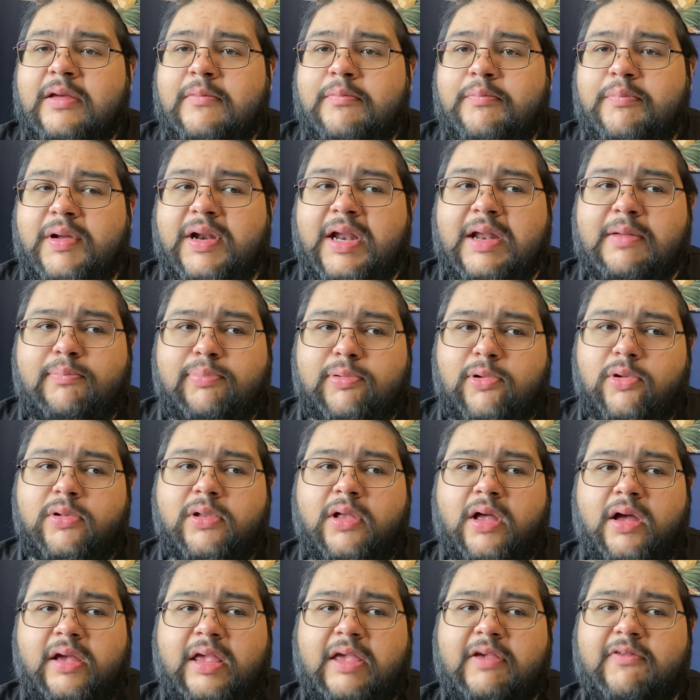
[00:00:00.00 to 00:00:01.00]
But in Blue
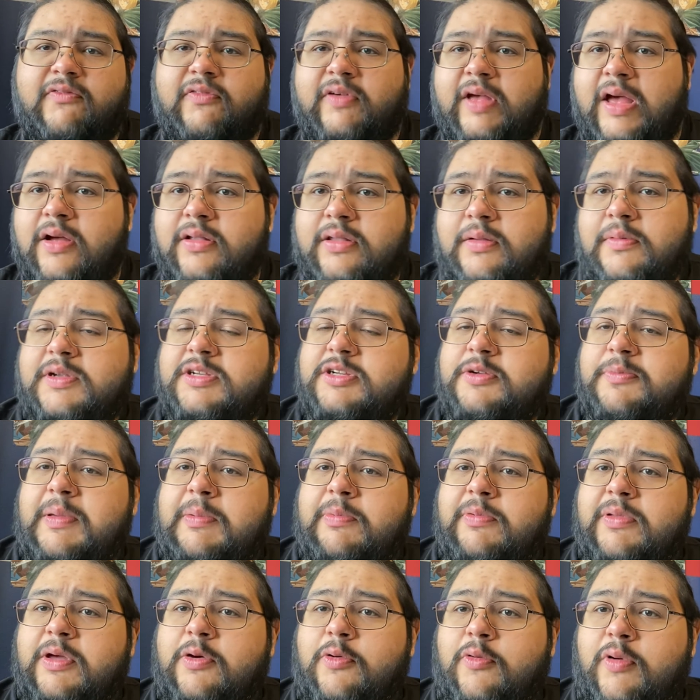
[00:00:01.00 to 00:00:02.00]
Lock, he found a bunch of
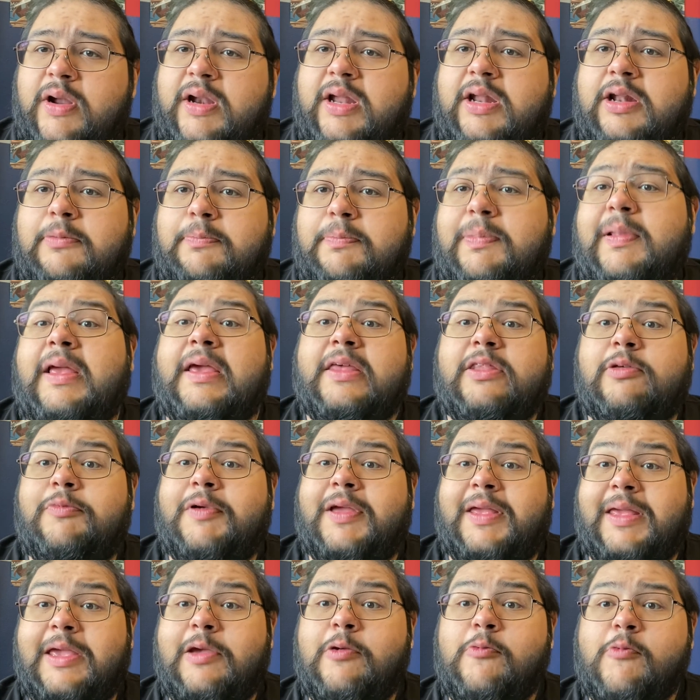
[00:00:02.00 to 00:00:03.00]
people that wanted to play the way
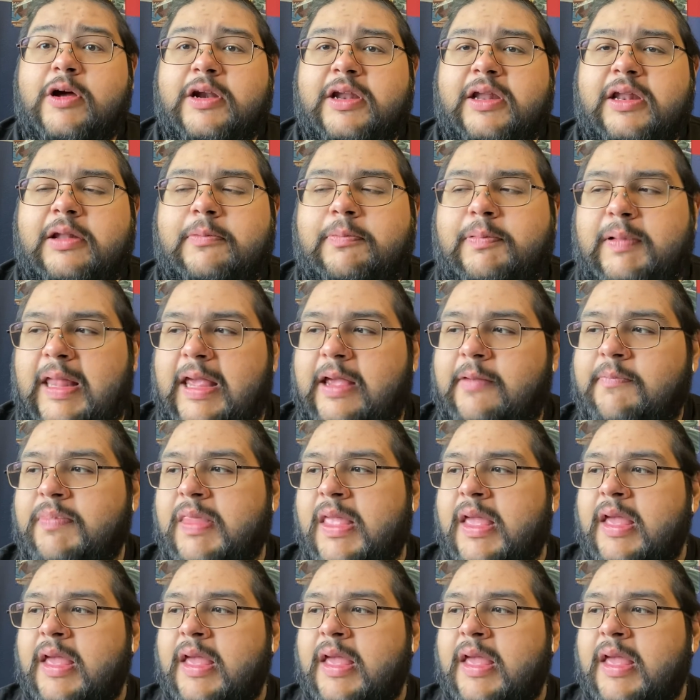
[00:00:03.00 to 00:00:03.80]
he wanted to play.